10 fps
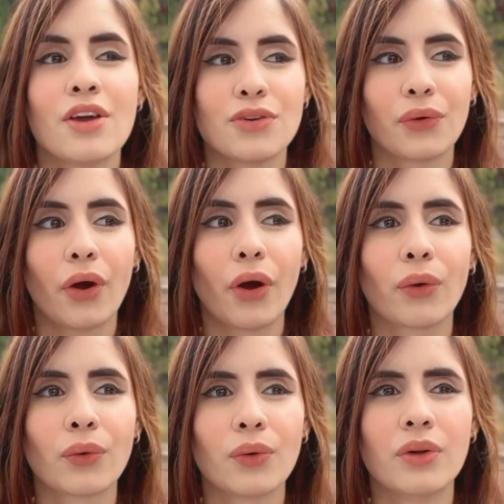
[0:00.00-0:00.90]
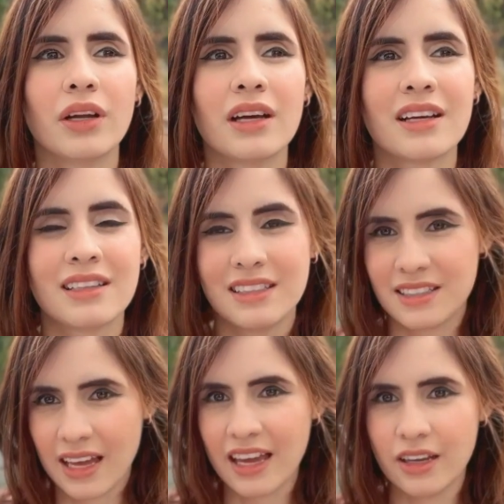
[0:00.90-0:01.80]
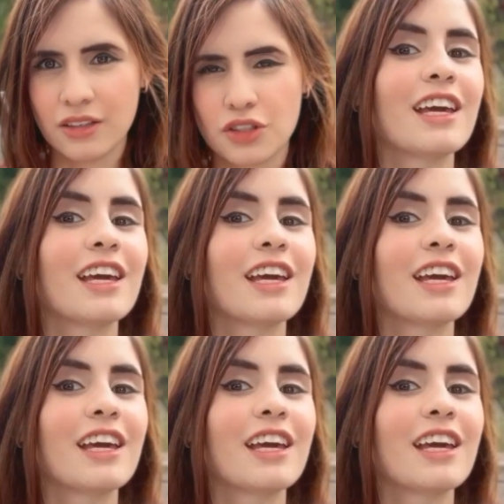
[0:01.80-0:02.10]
your own desires,